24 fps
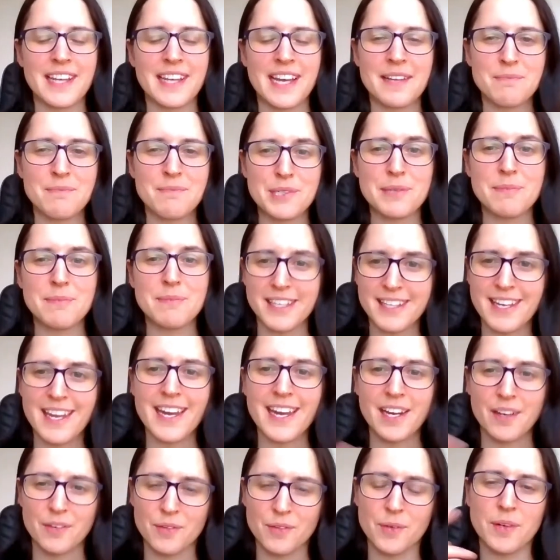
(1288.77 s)
and pubic
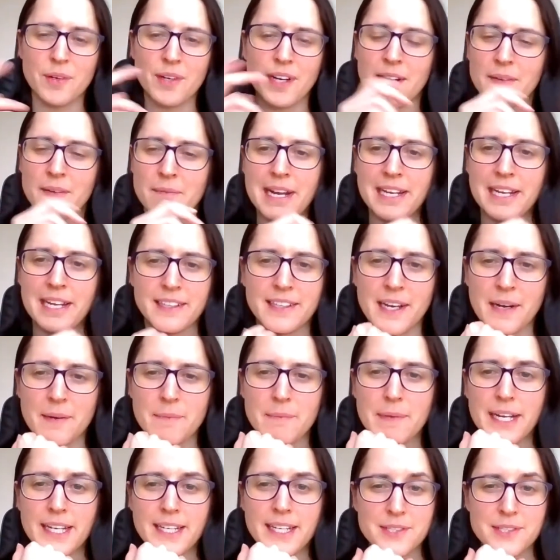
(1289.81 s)
hair will I uh, make a
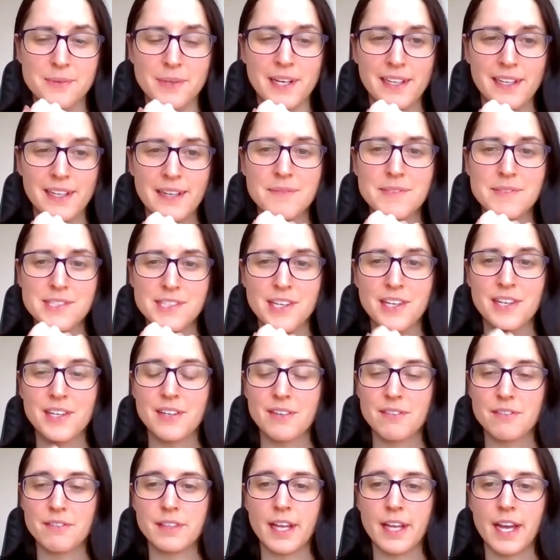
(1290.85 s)
comeback as well. I'm certain
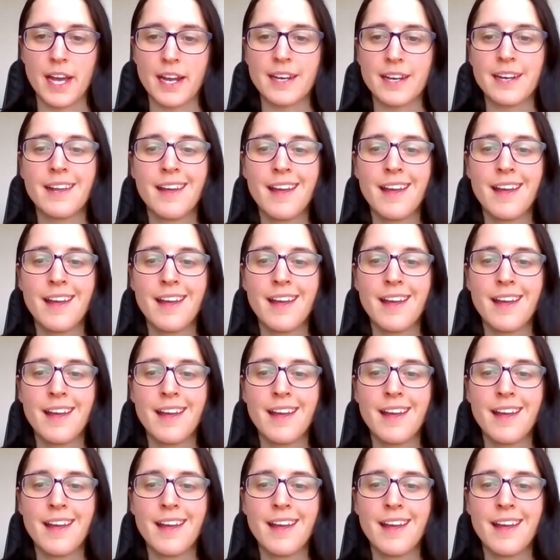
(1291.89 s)
of that.